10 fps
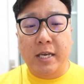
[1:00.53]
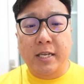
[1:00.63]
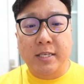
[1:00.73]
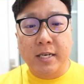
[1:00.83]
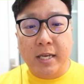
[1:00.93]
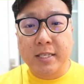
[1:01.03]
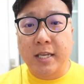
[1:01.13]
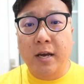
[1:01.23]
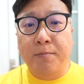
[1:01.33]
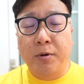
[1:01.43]
it is against
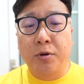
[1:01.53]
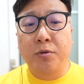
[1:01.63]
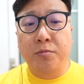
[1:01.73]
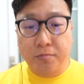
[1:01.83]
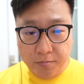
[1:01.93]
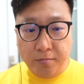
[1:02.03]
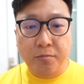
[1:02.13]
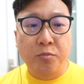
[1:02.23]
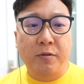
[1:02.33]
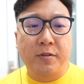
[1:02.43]
the opponent
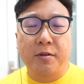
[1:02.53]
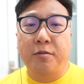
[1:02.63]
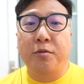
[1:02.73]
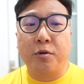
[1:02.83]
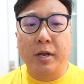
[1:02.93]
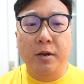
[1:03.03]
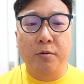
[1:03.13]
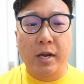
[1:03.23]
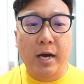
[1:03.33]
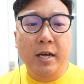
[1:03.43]
with the
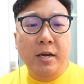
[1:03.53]
Roggenrola,